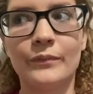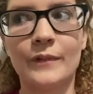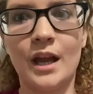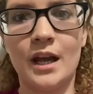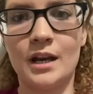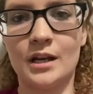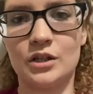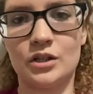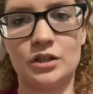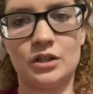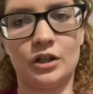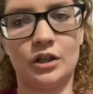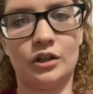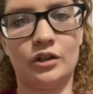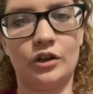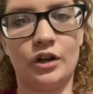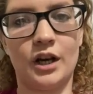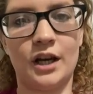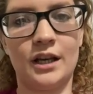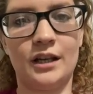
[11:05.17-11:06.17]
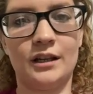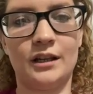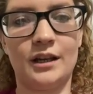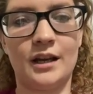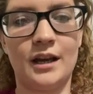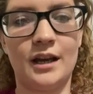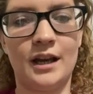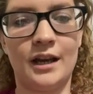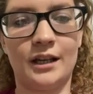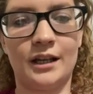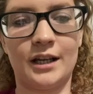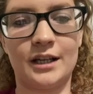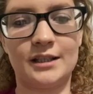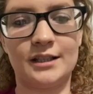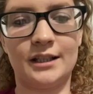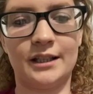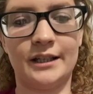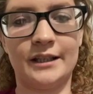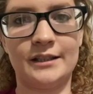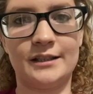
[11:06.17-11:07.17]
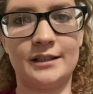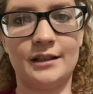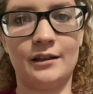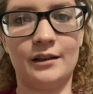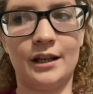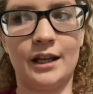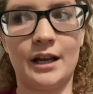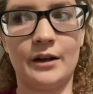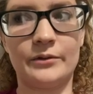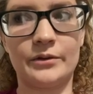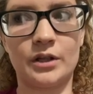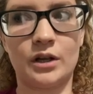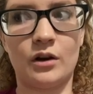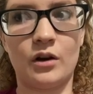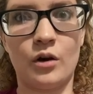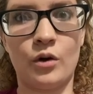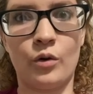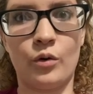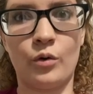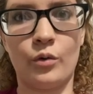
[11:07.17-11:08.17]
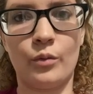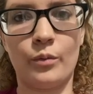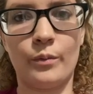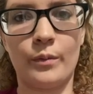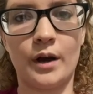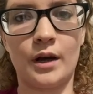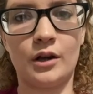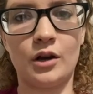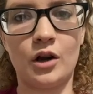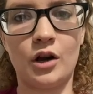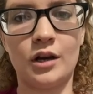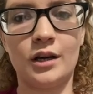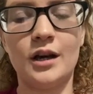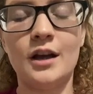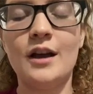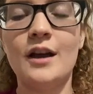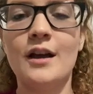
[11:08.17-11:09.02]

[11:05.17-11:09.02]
And I just started crying and cussing instantly. I was like, oh my God.